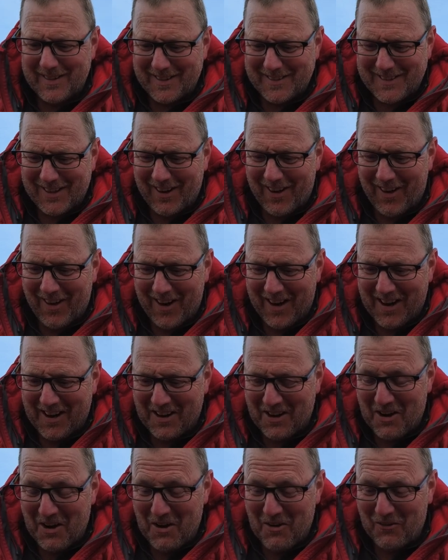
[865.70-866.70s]

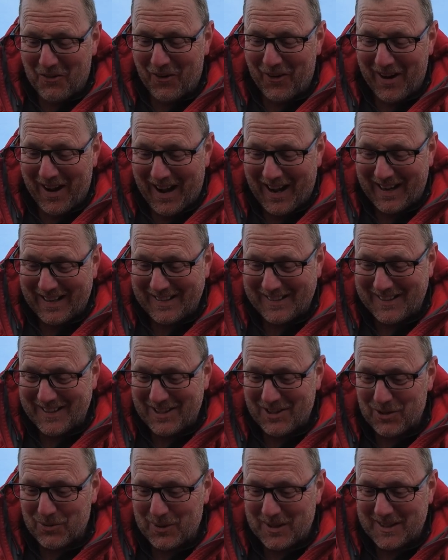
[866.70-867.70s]
design for an
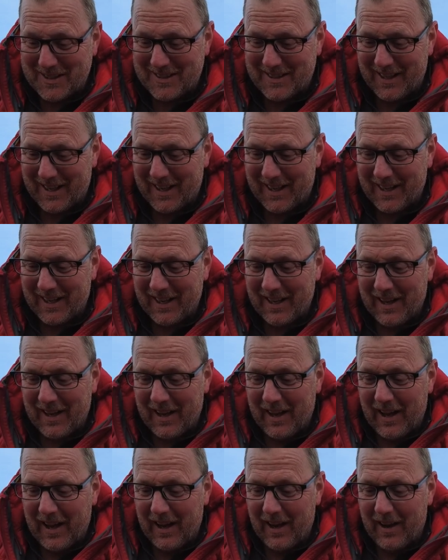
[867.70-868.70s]
anti-twisting
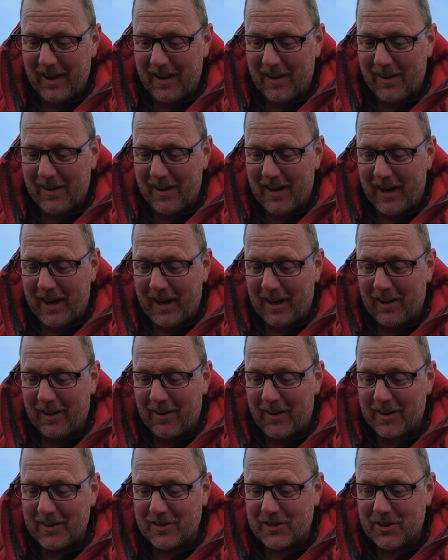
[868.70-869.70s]
uh,
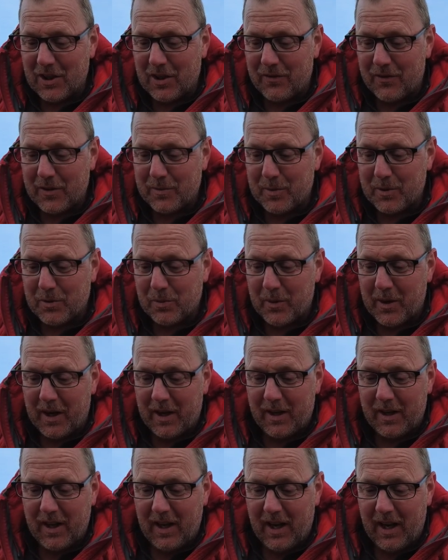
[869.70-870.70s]
inclined surface
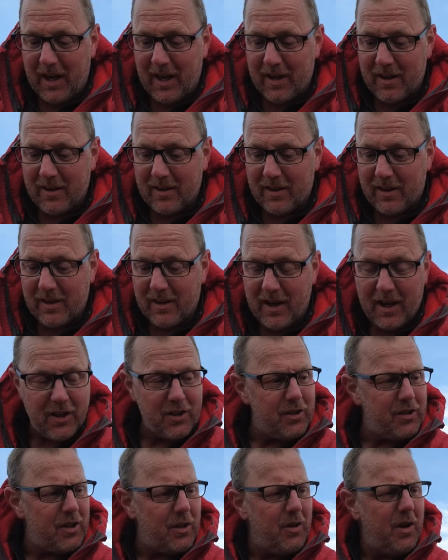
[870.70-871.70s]
between the inner
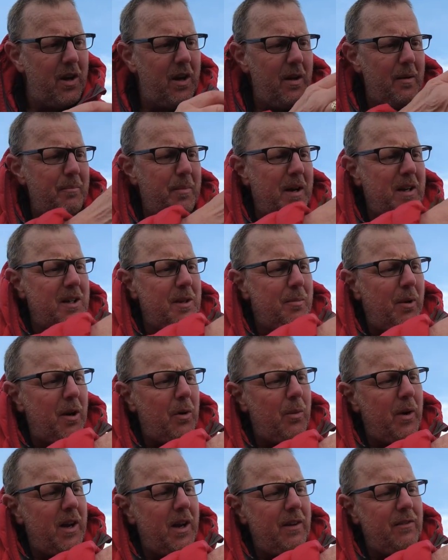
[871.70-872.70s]
connection. So basically by the
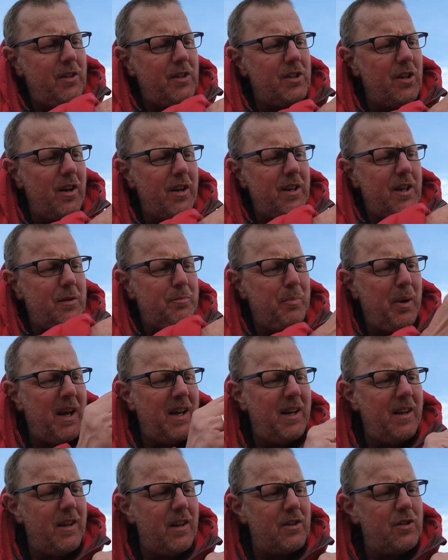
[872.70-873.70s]
way they've designed this
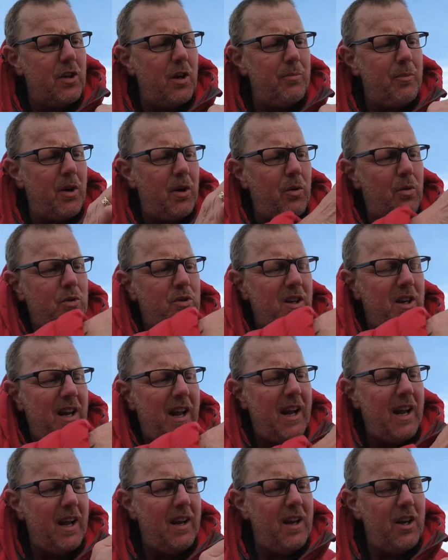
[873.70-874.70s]
pin in the top that holds your
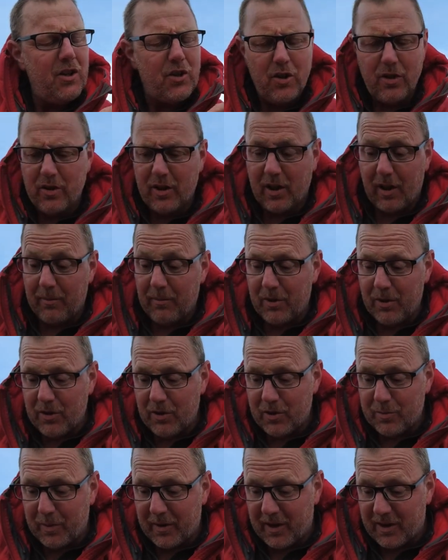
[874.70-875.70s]
leg in, it shouldn't come
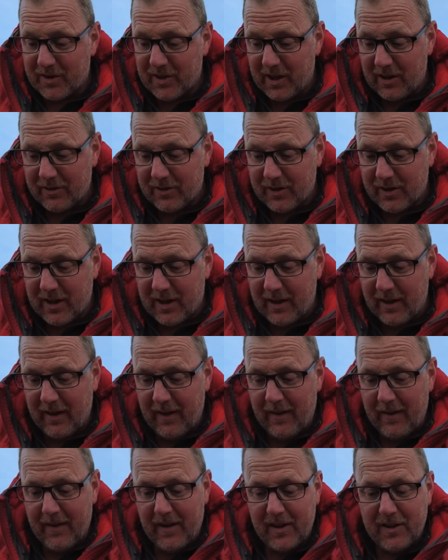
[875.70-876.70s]
loose by the sounds of that.
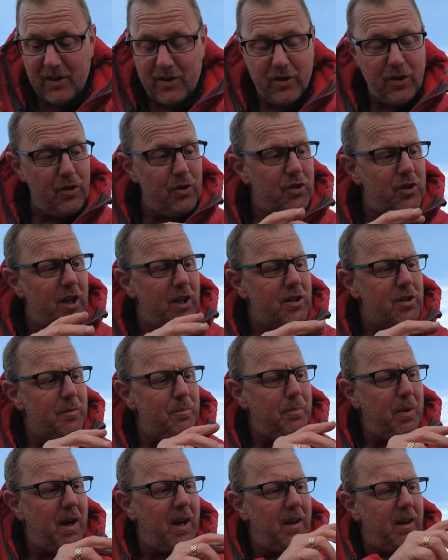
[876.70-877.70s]
It's a two
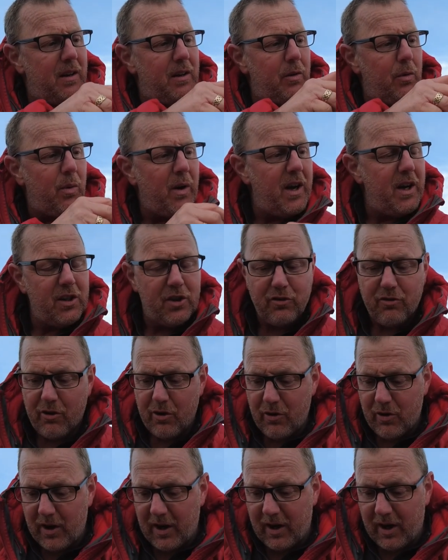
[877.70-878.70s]
section pin and the way it's
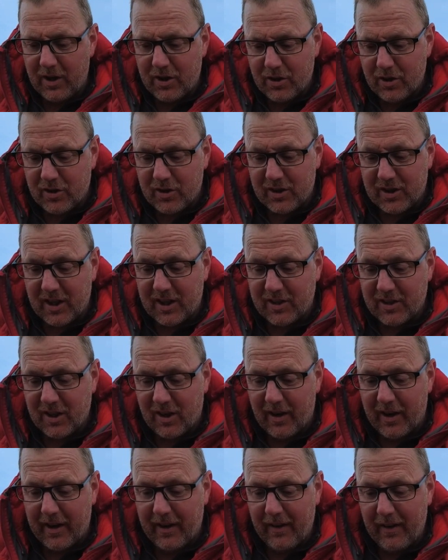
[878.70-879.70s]
screwed in, it should stay
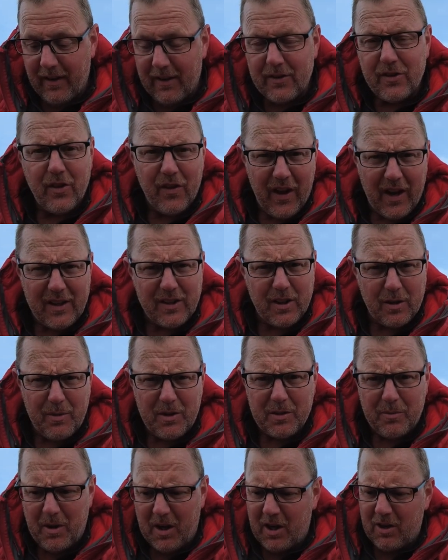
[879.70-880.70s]
tight. So that's gonna be
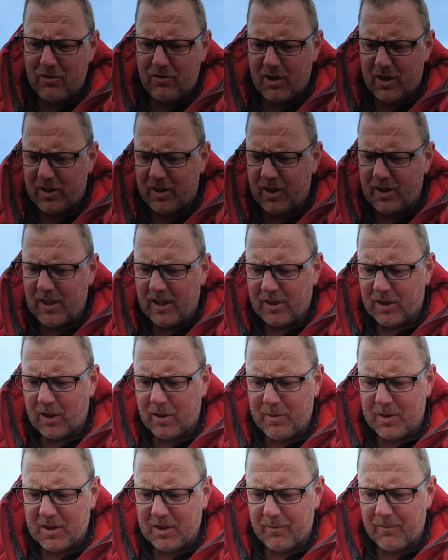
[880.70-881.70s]
something interesting. That's
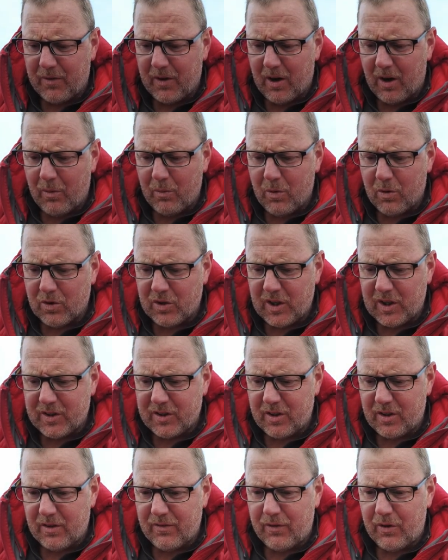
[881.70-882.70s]
gonna be something I will
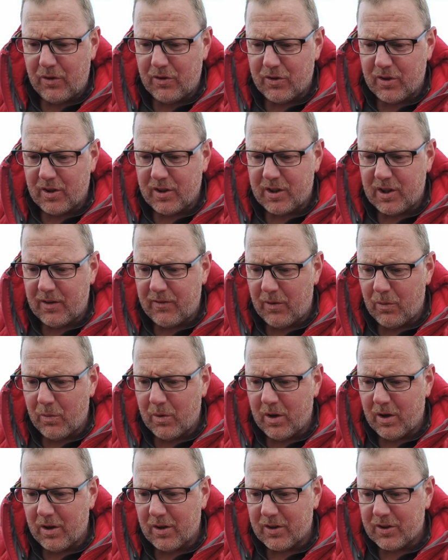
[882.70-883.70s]
test in the future to see if it
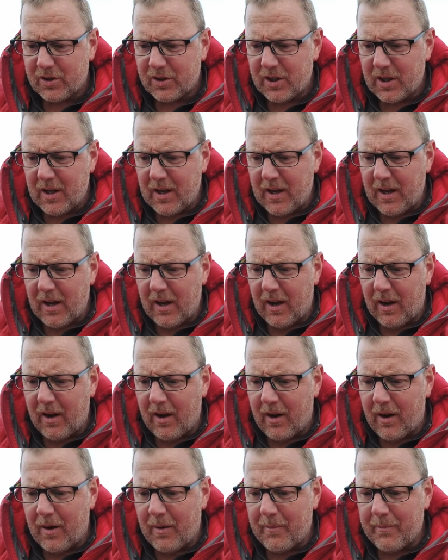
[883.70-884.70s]
works.
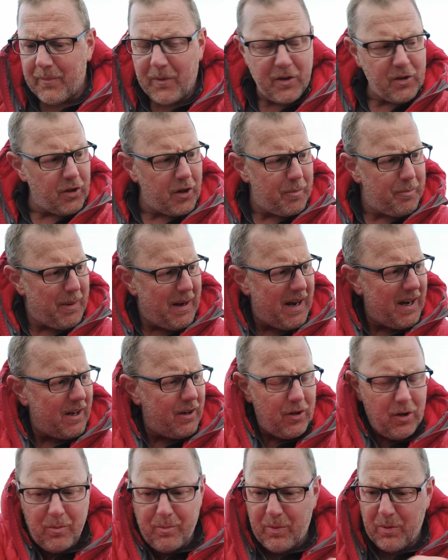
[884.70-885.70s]
Um, it's got a bag
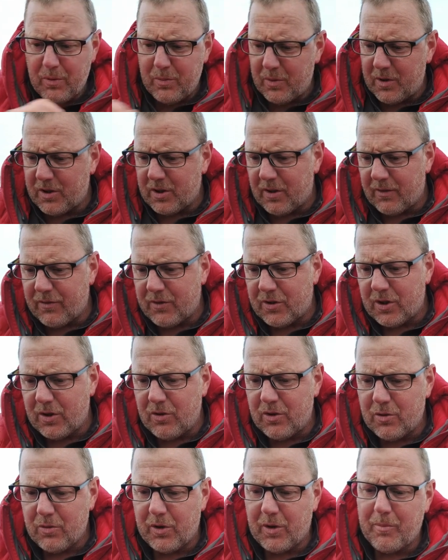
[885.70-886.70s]
loop, which I've
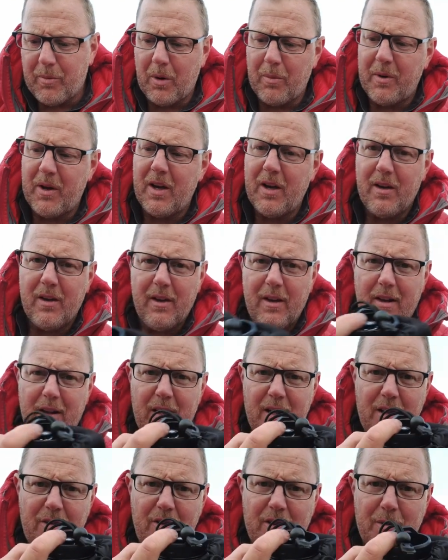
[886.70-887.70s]
showed you on the bottom here.
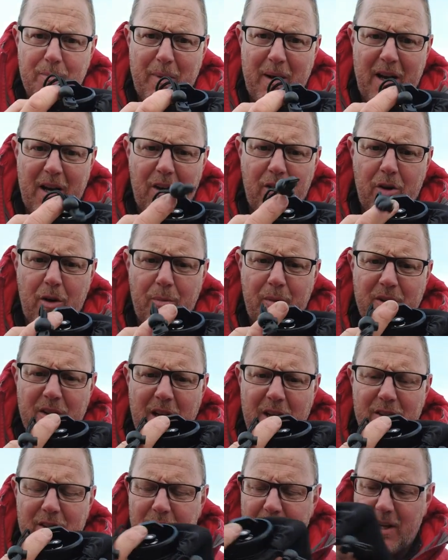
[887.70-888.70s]
There is a bag loop
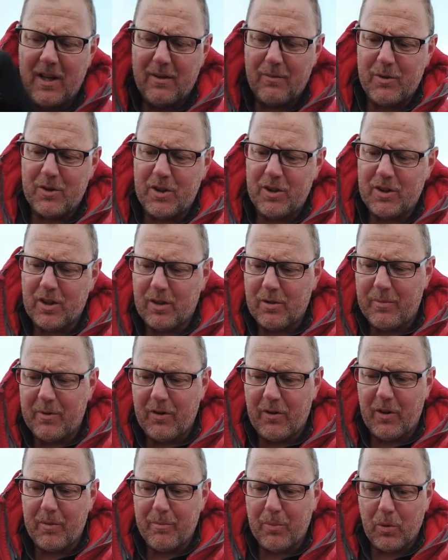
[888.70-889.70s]
attached to that, which is gonna be
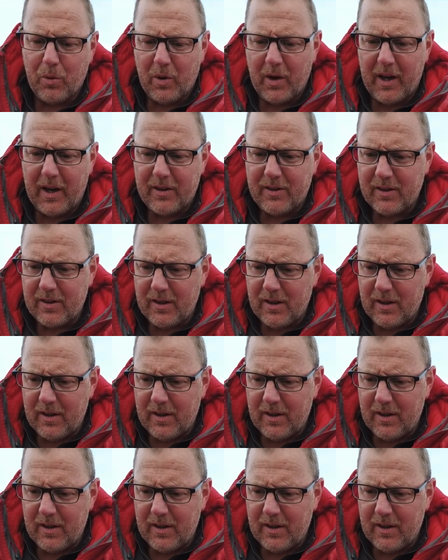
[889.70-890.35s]
on the ball head